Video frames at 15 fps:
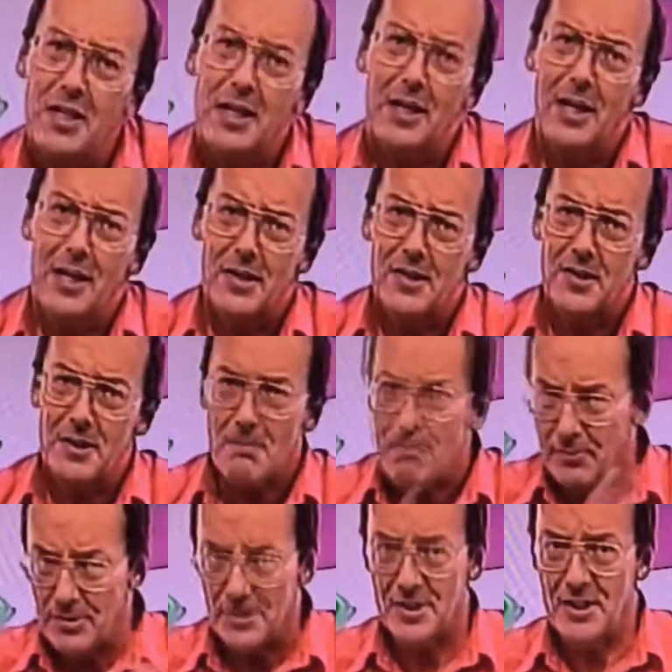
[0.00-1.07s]
a simple
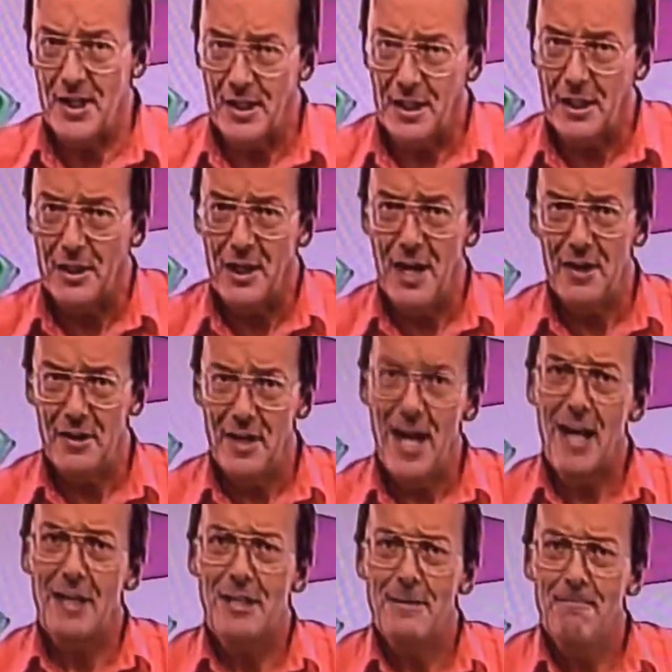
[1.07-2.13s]
circuit like that,
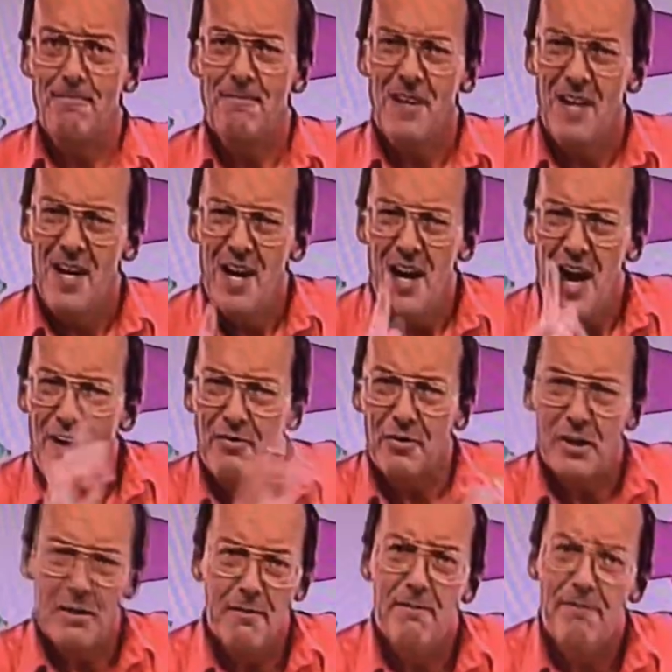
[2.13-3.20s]
I've got a
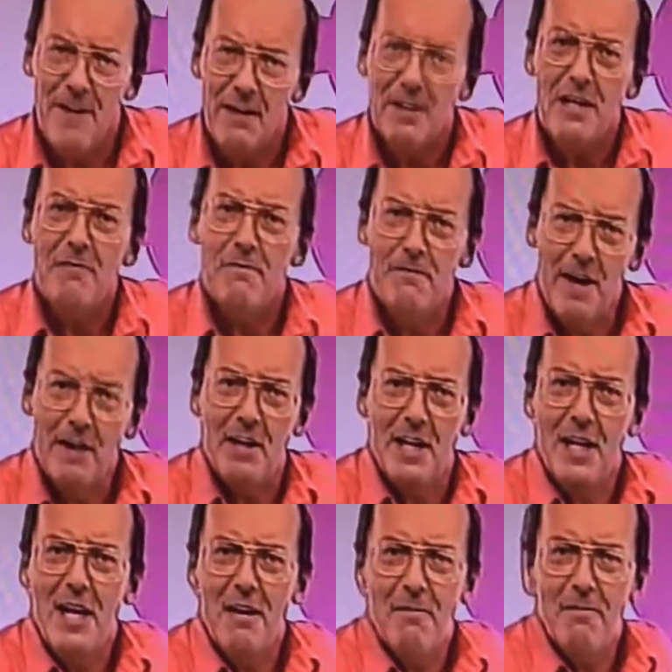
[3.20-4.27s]
very, very
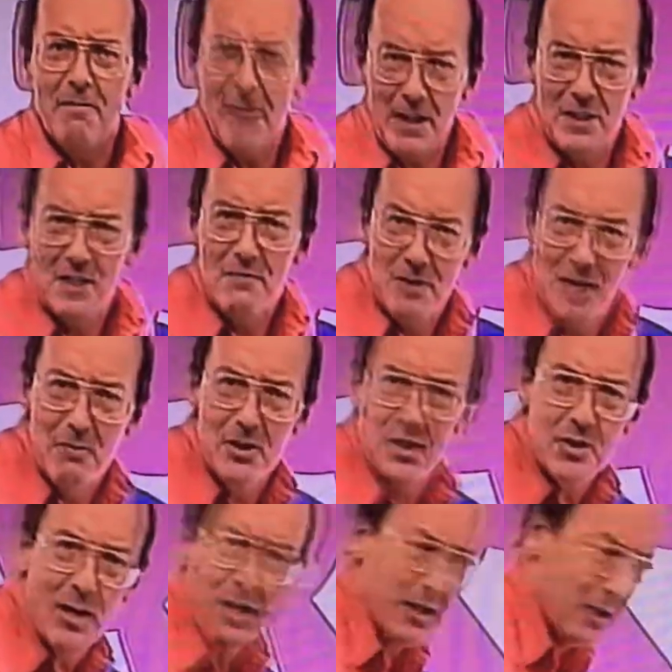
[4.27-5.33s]
effective demonstration.